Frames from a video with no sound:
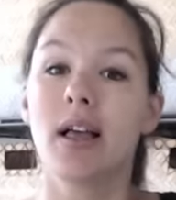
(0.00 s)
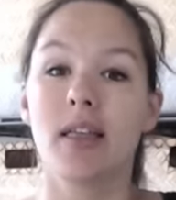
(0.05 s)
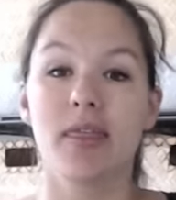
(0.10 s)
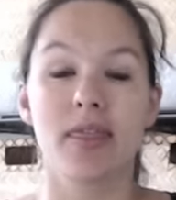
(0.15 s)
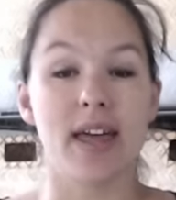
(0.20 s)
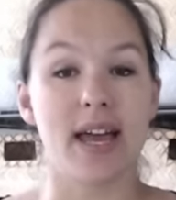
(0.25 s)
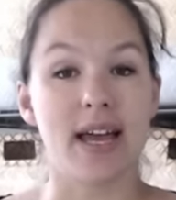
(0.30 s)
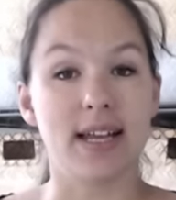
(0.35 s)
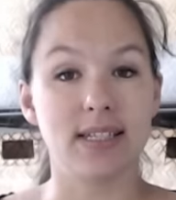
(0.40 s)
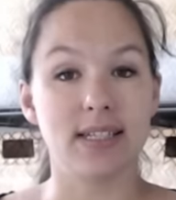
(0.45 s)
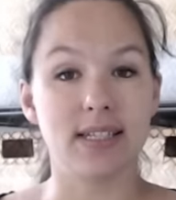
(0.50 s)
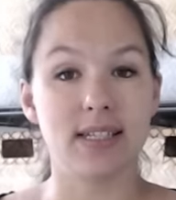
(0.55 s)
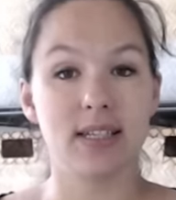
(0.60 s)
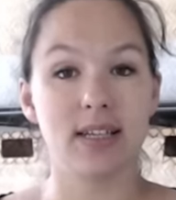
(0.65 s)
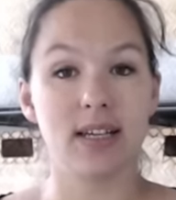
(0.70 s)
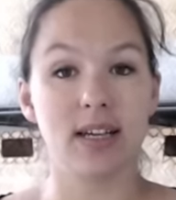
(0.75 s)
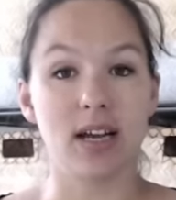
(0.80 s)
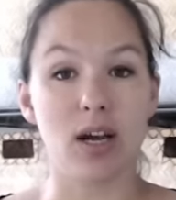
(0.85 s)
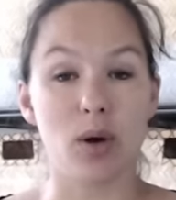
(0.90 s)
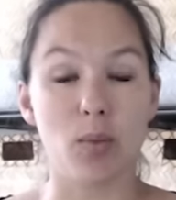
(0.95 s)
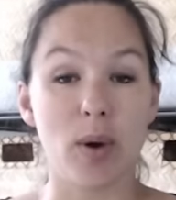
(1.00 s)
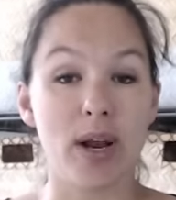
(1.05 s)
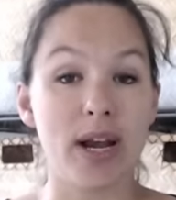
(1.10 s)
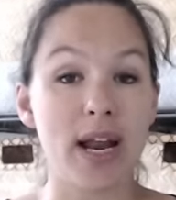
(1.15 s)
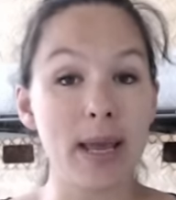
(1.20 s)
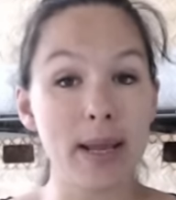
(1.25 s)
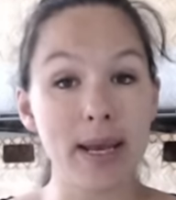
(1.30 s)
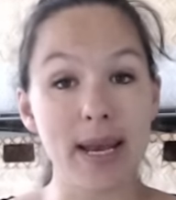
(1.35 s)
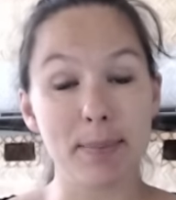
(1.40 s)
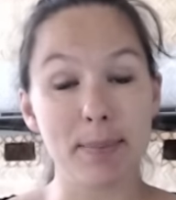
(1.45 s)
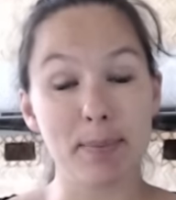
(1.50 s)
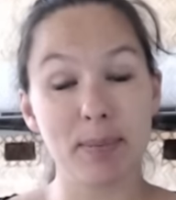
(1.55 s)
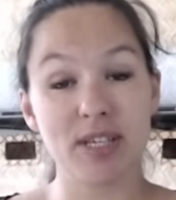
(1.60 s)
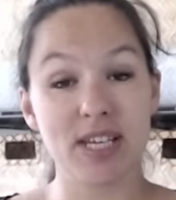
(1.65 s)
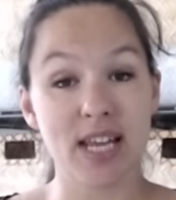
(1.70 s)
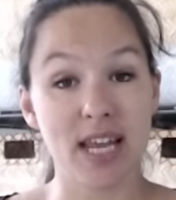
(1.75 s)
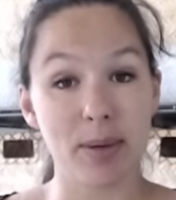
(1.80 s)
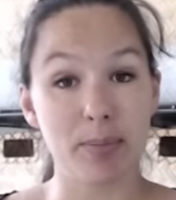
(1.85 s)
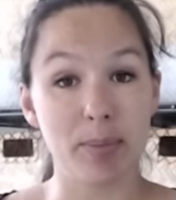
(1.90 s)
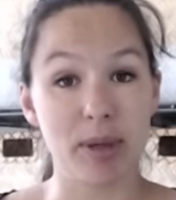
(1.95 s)
that when I
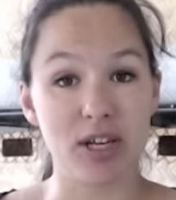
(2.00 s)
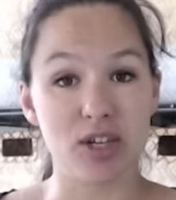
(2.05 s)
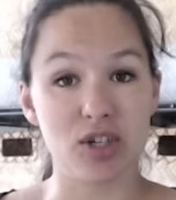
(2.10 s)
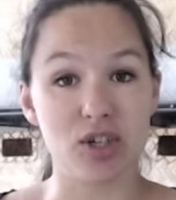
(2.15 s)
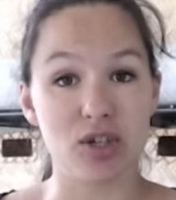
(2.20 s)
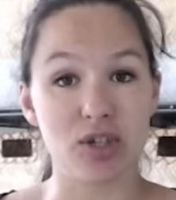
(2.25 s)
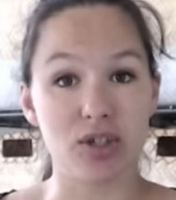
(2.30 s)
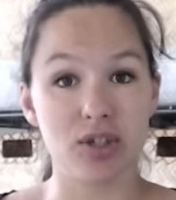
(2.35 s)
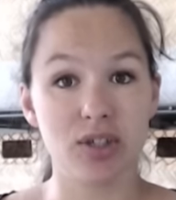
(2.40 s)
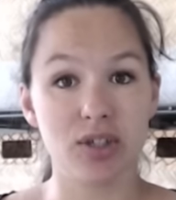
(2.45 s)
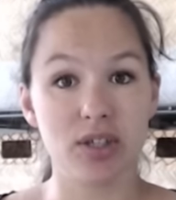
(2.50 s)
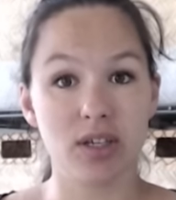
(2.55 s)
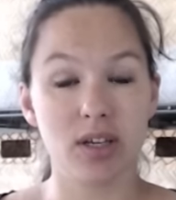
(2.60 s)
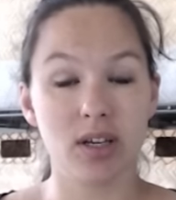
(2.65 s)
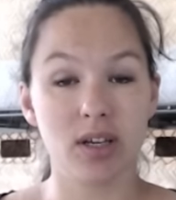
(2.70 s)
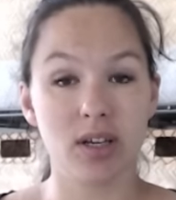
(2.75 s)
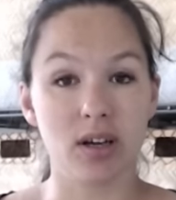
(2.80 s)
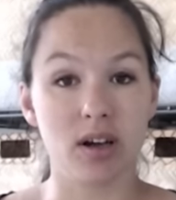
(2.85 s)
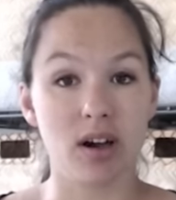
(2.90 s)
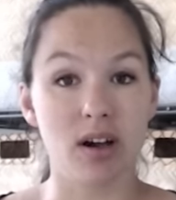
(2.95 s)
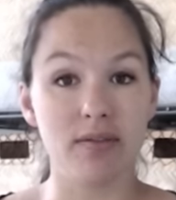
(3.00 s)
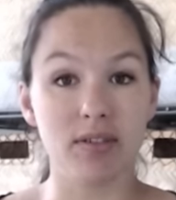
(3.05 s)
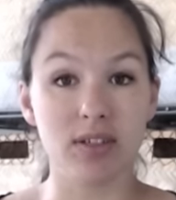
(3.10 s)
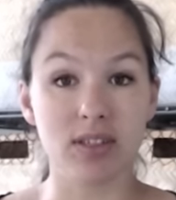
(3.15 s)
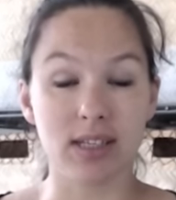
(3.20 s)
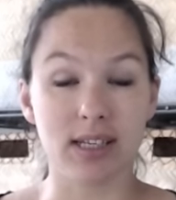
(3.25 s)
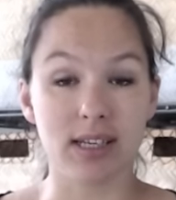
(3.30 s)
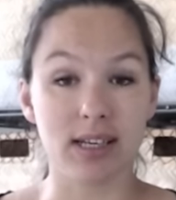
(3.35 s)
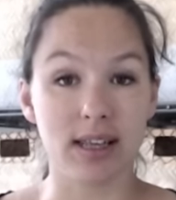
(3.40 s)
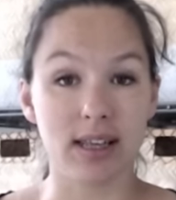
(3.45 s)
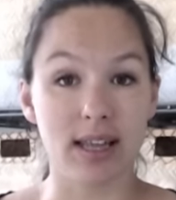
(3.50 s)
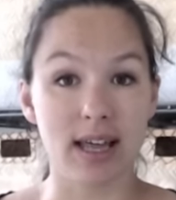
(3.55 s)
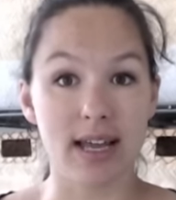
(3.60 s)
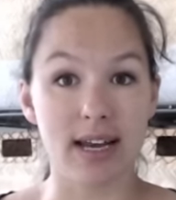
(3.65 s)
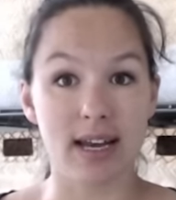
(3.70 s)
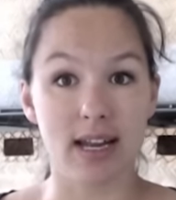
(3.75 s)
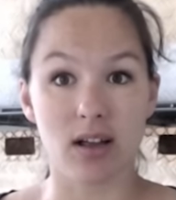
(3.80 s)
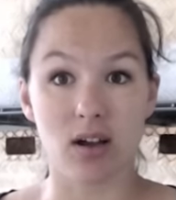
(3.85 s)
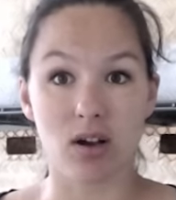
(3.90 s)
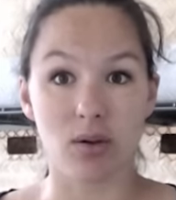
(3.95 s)
take pictures, obviously the
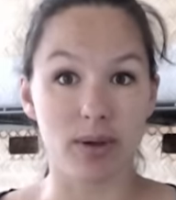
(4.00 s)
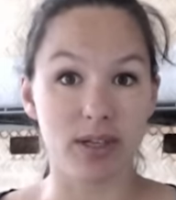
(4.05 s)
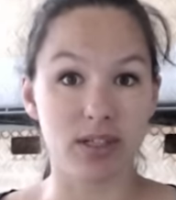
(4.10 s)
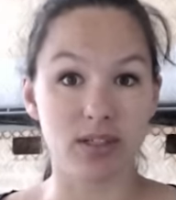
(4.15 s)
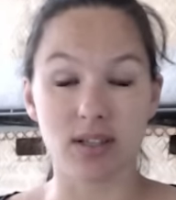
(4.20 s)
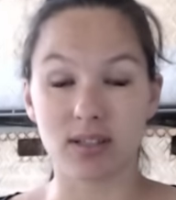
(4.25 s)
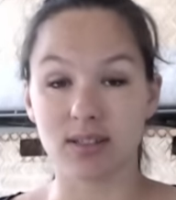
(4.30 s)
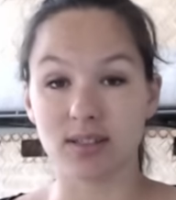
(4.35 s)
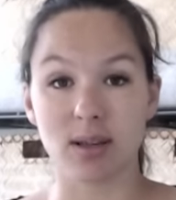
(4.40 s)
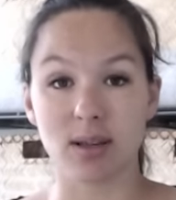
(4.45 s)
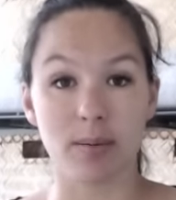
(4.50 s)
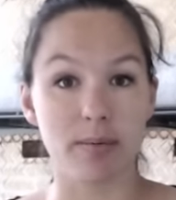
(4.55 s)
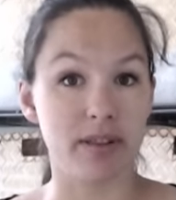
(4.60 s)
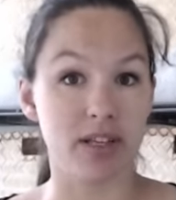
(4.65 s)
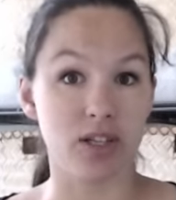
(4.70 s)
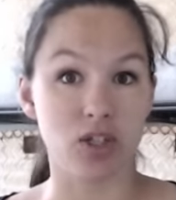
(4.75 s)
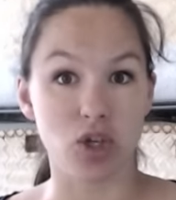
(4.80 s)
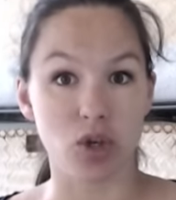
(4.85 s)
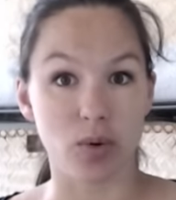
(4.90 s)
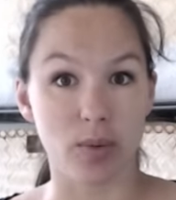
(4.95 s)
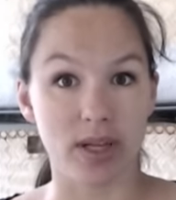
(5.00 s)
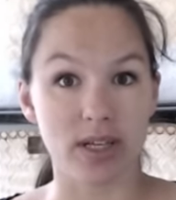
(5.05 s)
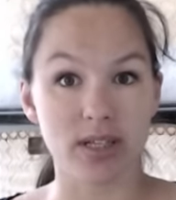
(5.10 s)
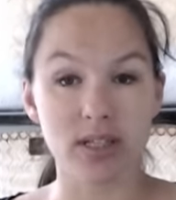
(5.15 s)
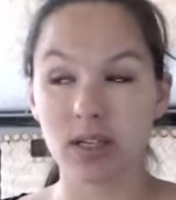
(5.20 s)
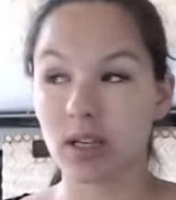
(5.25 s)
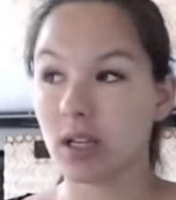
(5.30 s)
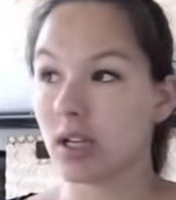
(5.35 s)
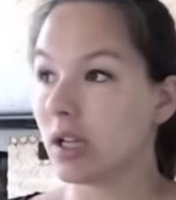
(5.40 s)
lighting always does something to it,